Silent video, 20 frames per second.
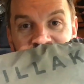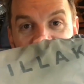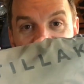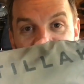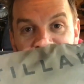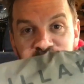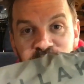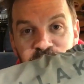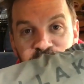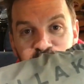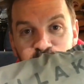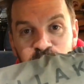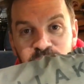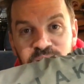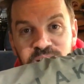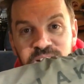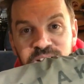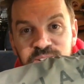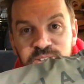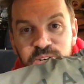If you don't know what it
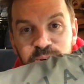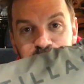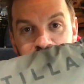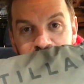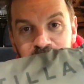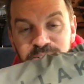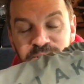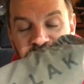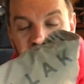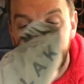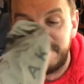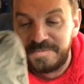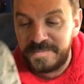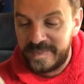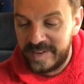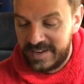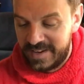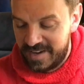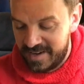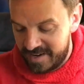is, you're about to.
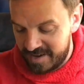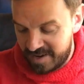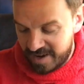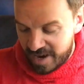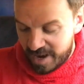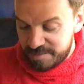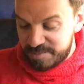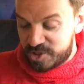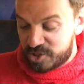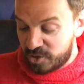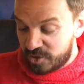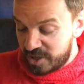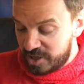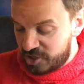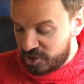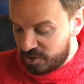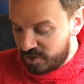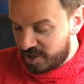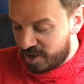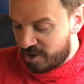I'm sure you
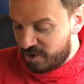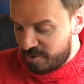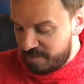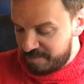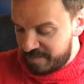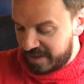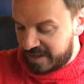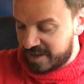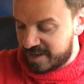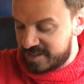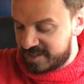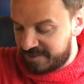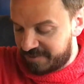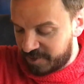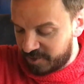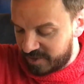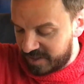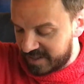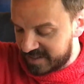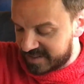do though, because if
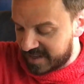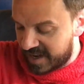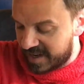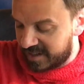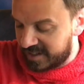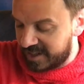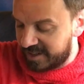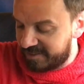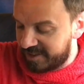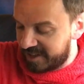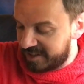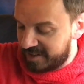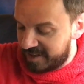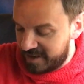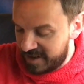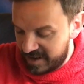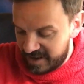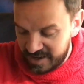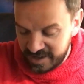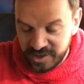you're into this kind of living,
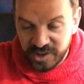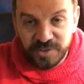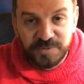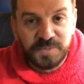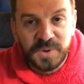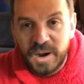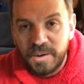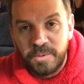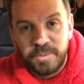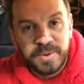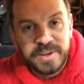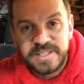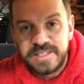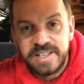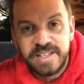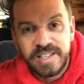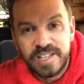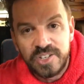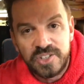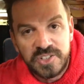you've probably
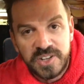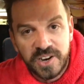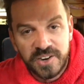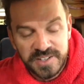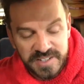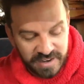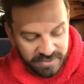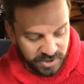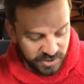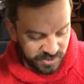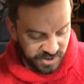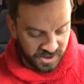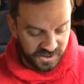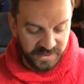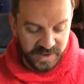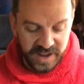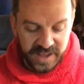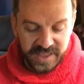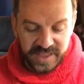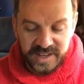seen these chairs everywhere.
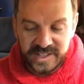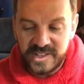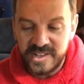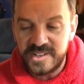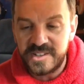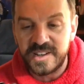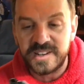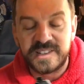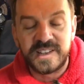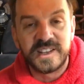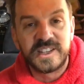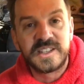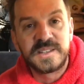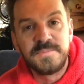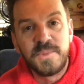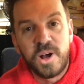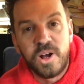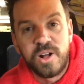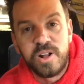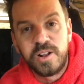This is just a
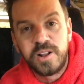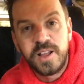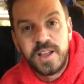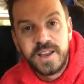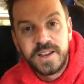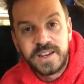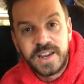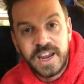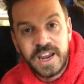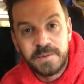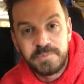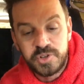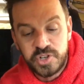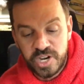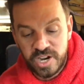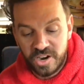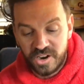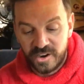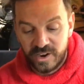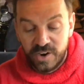small camp
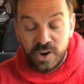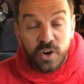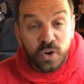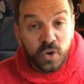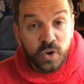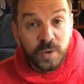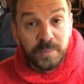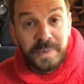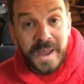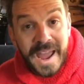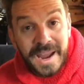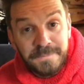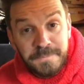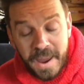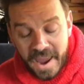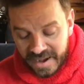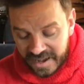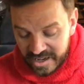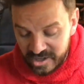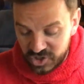chair or a
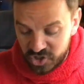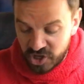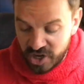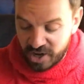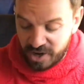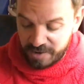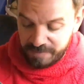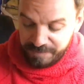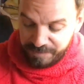backpacking chair.